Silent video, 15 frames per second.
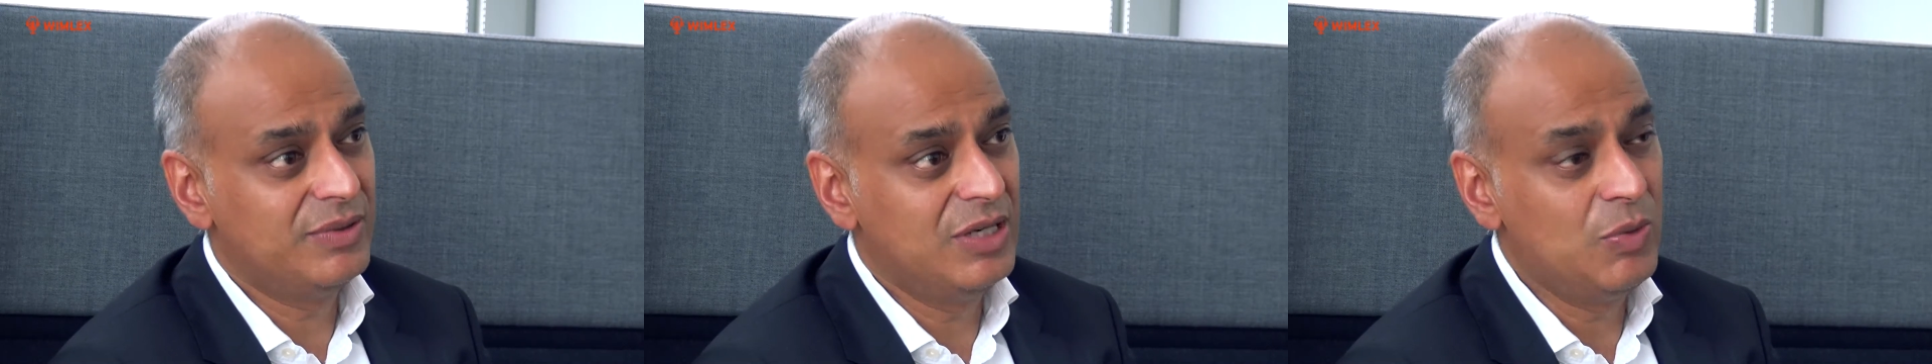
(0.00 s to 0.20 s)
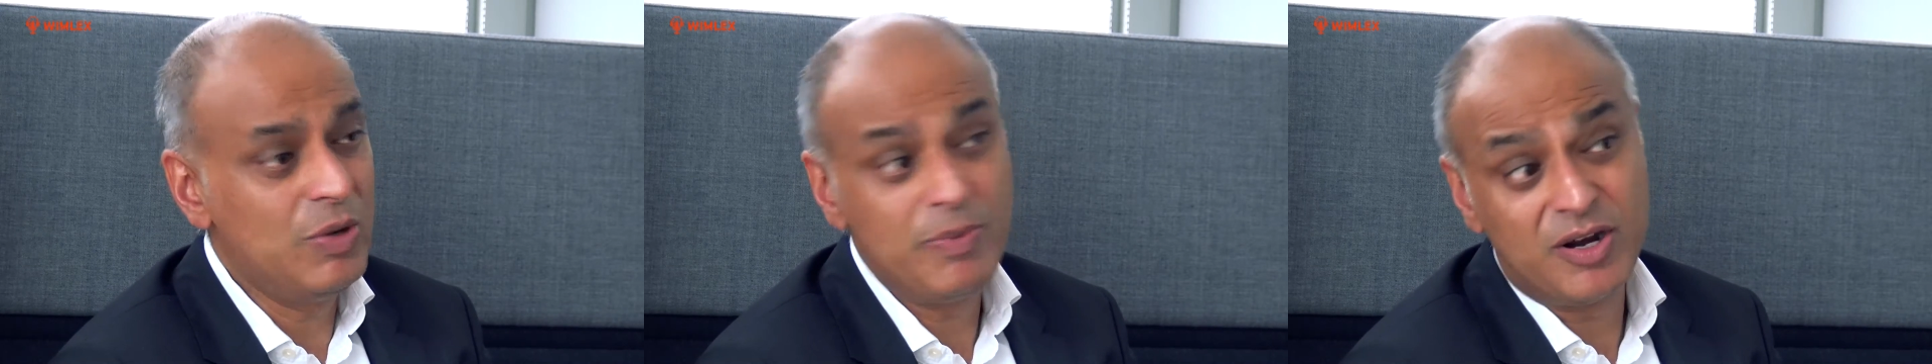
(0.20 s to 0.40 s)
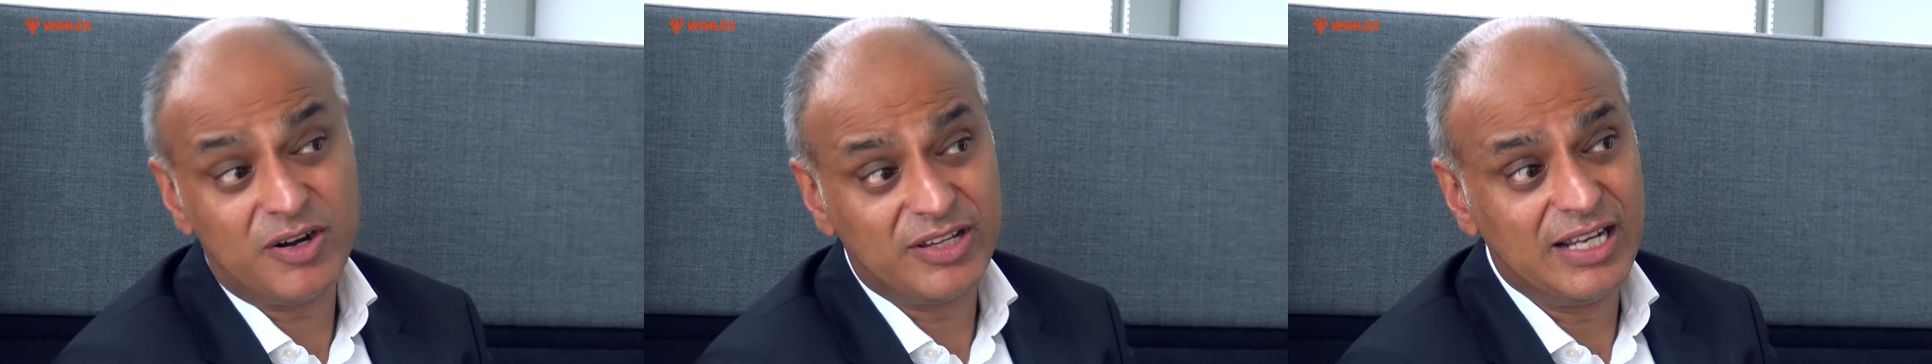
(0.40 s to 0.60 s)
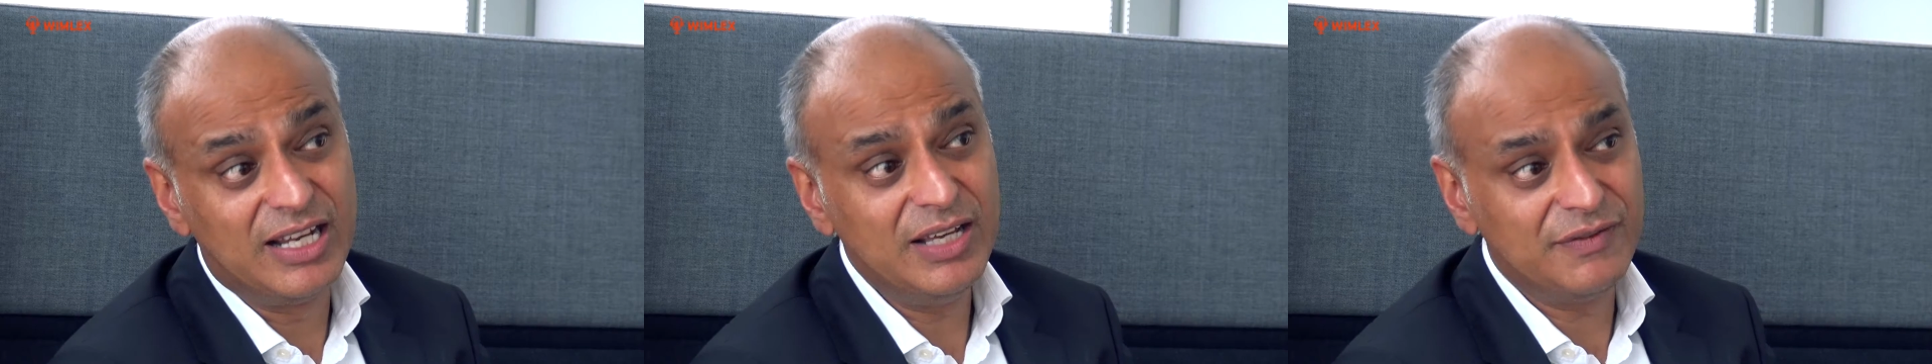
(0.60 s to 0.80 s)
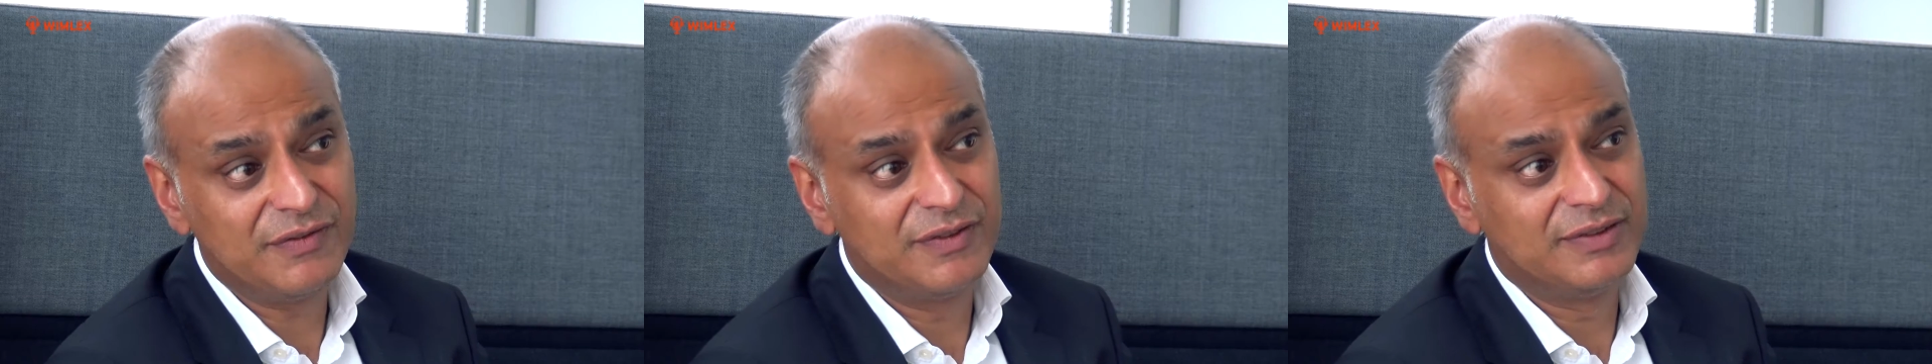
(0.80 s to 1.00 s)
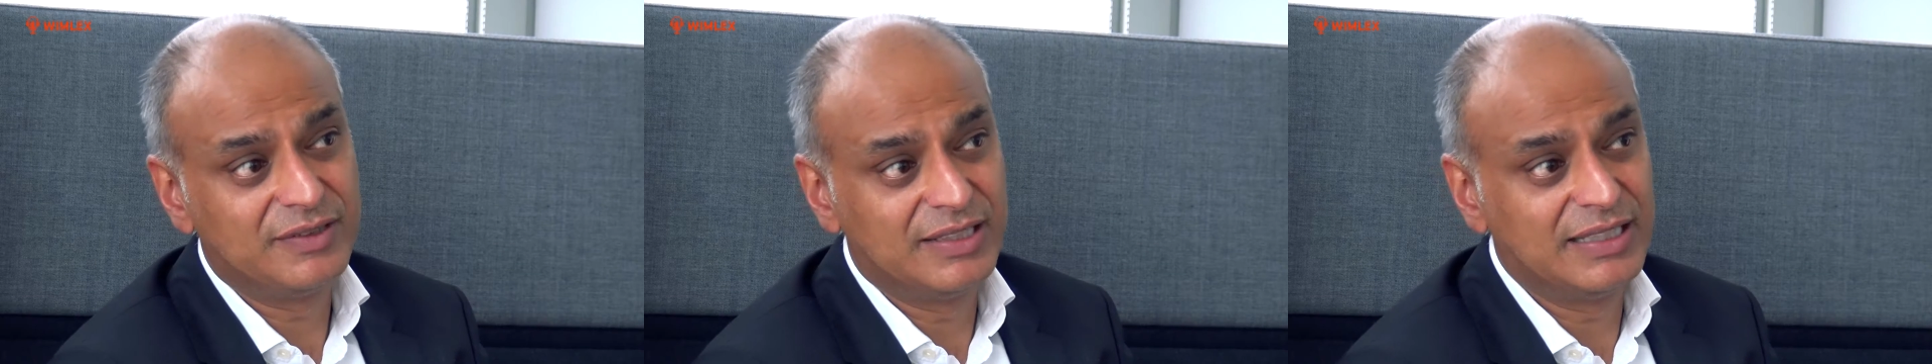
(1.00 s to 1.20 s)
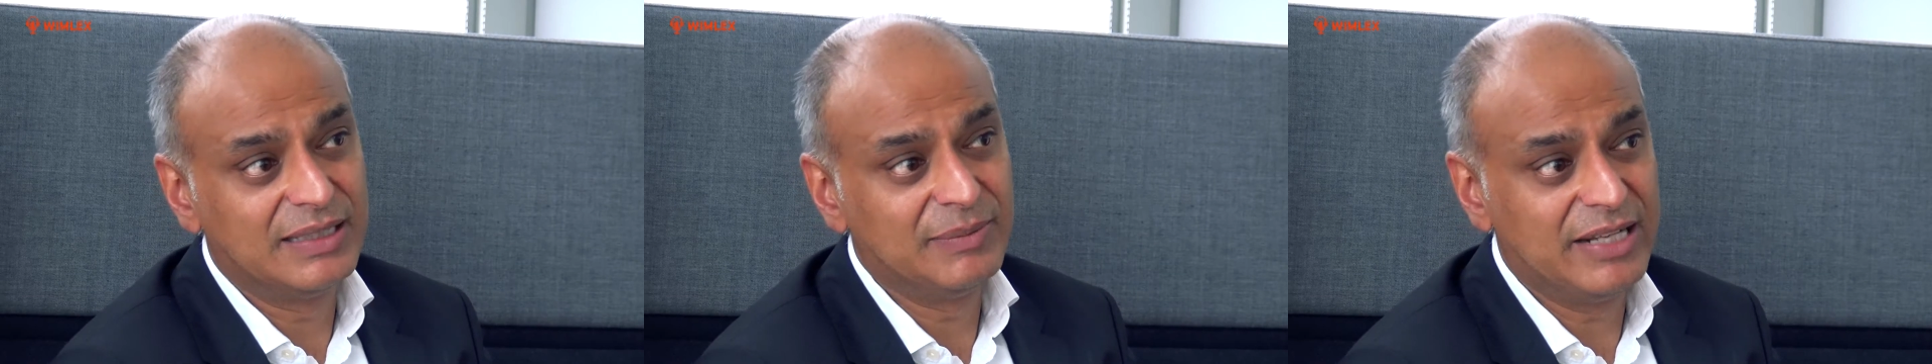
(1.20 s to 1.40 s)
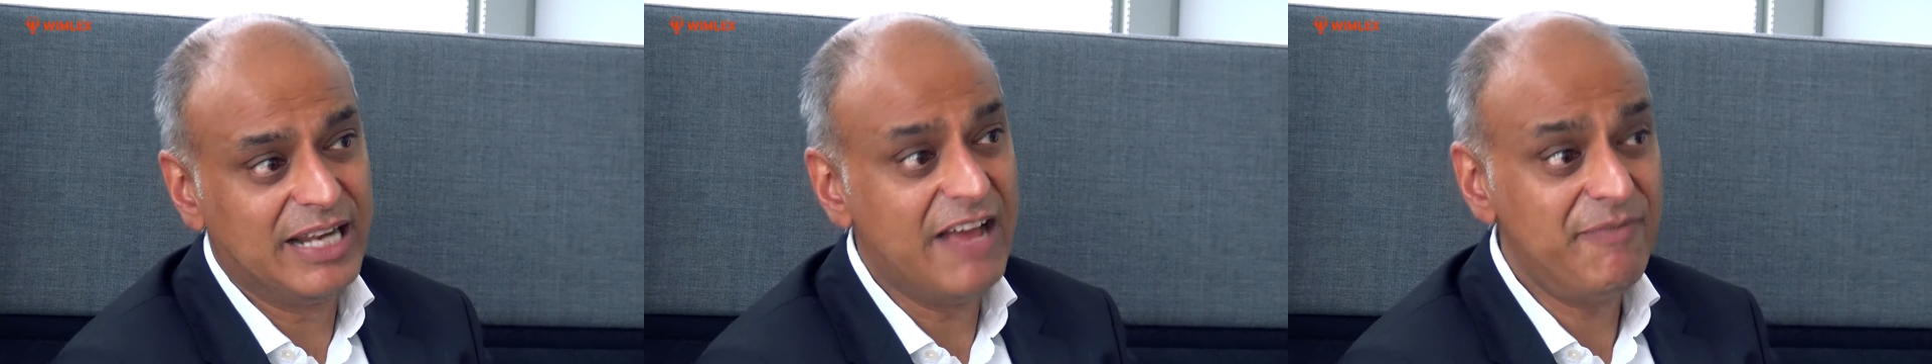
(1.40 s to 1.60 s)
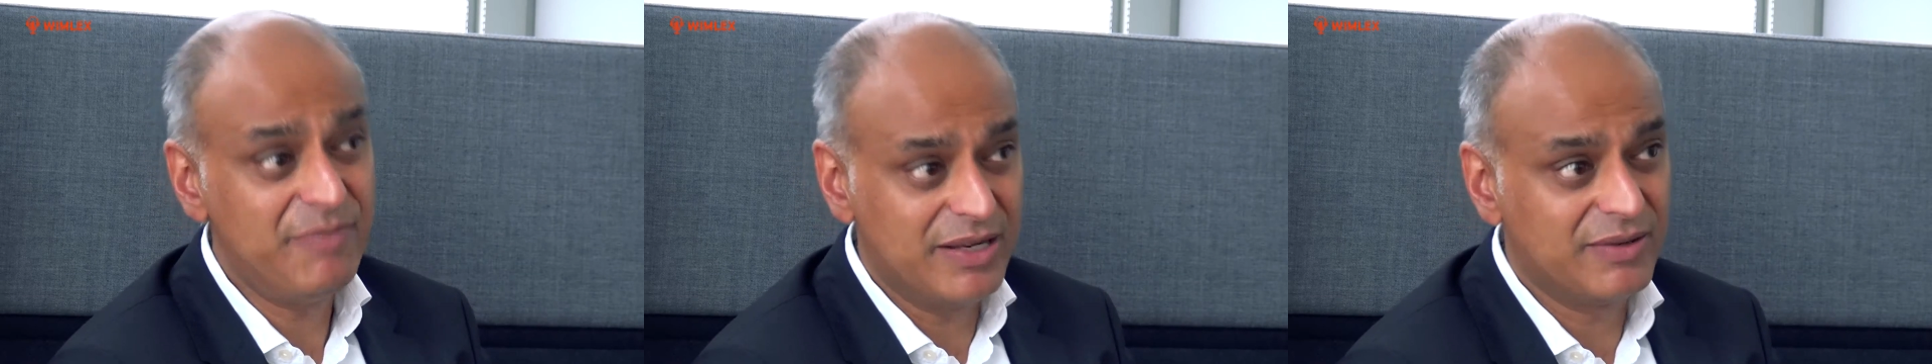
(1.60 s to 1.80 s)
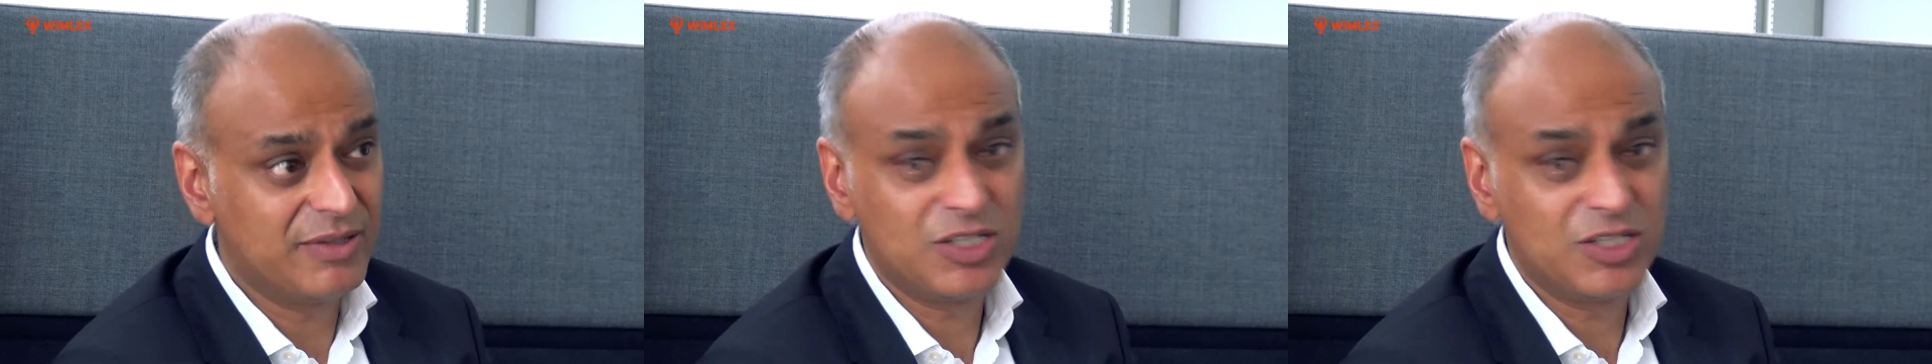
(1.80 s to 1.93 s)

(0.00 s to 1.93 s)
we're part of their life and have been,